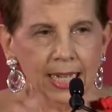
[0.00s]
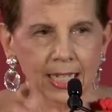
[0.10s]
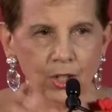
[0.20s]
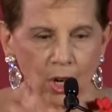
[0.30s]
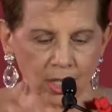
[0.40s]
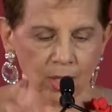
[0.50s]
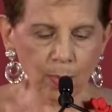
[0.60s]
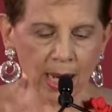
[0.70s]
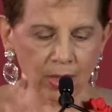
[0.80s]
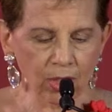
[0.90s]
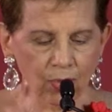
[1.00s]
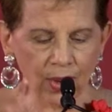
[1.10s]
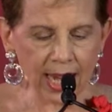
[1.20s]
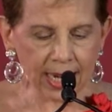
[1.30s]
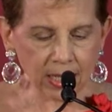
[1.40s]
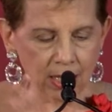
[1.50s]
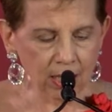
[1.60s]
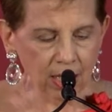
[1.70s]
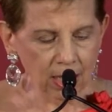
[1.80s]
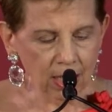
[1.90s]
He talked about the fact
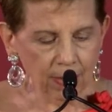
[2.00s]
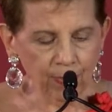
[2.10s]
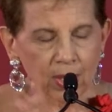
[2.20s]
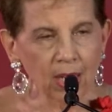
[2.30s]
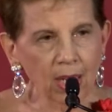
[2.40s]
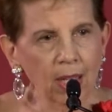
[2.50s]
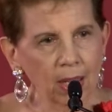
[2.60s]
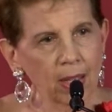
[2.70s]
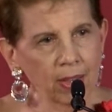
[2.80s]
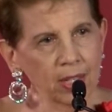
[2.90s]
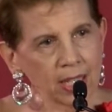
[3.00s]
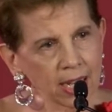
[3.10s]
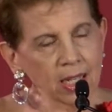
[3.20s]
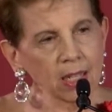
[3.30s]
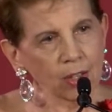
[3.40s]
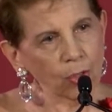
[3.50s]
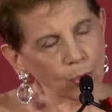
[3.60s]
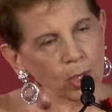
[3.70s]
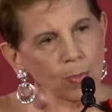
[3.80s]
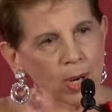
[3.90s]
that getting the
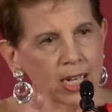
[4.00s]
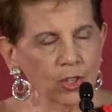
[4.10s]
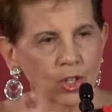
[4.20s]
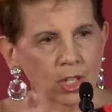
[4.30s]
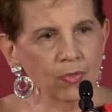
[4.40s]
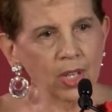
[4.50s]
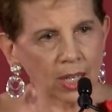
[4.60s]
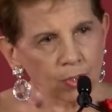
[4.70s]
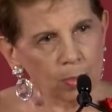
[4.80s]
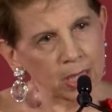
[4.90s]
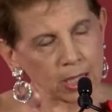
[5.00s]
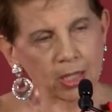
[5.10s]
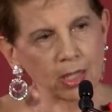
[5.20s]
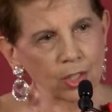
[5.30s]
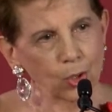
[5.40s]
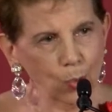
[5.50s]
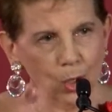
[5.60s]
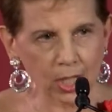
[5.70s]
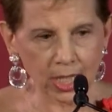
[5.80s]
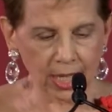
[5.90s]
three branches of government to
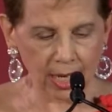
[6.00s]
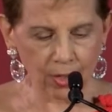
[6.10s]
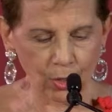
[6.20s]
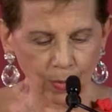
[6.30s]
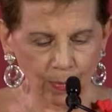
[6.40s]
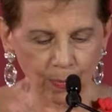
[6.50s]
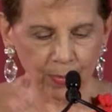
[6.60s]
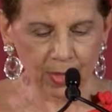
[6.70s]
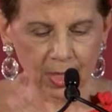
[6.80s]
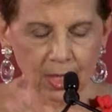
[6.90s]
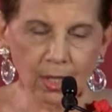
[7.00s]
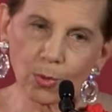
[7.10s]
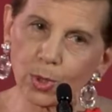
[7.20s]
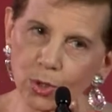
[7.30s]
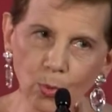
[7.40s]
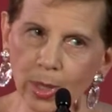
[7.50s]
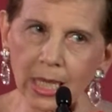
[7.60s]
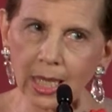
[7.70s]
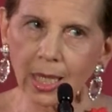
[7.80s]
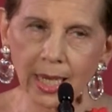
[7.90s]
work together was
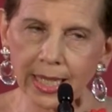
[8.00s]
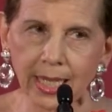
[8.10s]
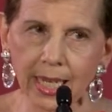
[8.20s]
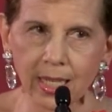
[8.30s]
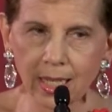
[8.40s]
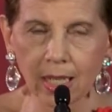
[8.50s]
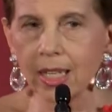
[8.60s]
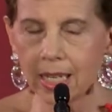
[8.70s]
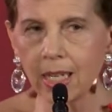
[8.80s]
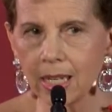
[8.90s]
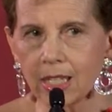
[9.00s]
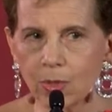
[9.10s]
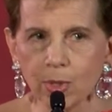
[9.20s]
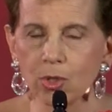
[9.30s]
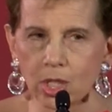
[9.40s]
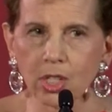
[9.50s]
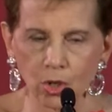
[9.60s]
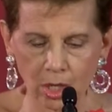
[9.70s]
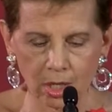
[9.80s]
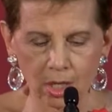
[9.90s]
really like getting his
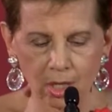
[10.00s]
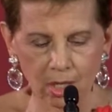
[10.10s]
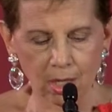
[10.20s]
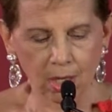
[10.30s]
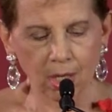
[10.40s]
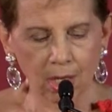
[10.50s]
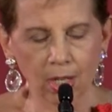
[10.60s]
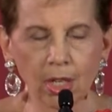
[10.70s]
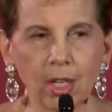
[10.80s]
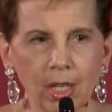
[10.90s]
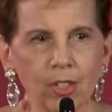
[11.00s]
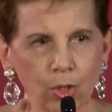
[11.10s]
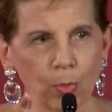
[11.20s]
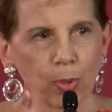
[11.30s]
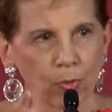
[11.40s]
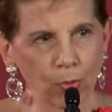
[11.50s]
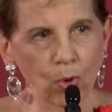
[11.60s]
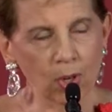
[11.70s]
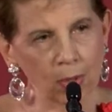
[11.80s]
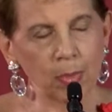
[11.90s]
musicians to
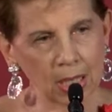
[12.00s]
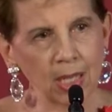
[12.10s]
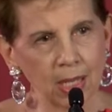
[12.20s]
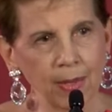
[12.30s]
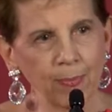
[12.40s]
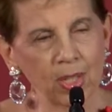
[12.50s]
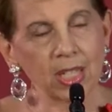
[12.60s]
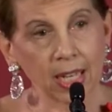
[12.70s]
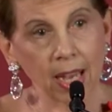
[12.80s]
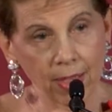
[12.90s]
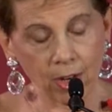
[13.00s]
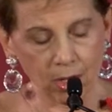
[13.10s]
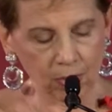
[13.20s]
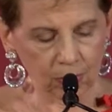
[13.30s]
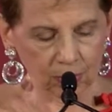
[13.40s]
perform together.